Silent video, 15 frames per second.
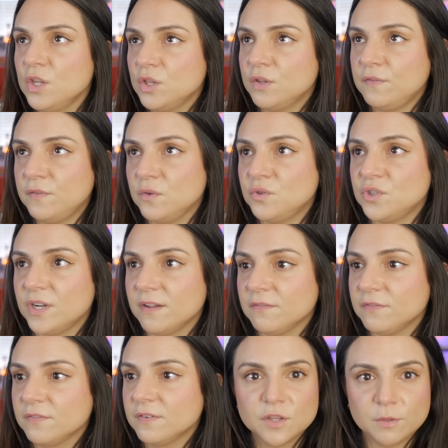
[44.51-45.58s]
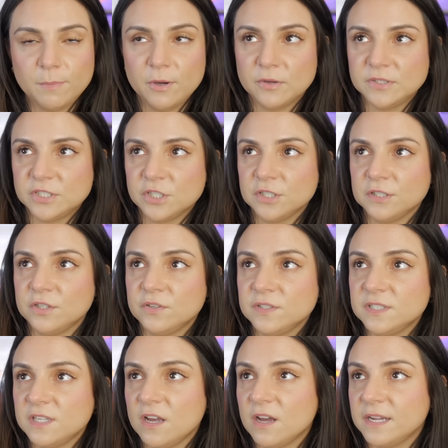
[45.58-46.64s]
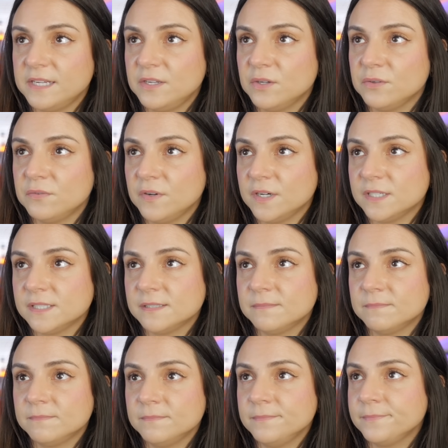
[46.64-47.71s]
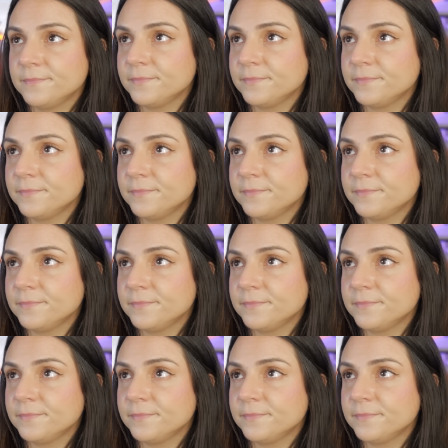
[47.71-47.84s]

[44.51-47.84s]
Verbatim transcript: The Fugitive. The poster looks kind of um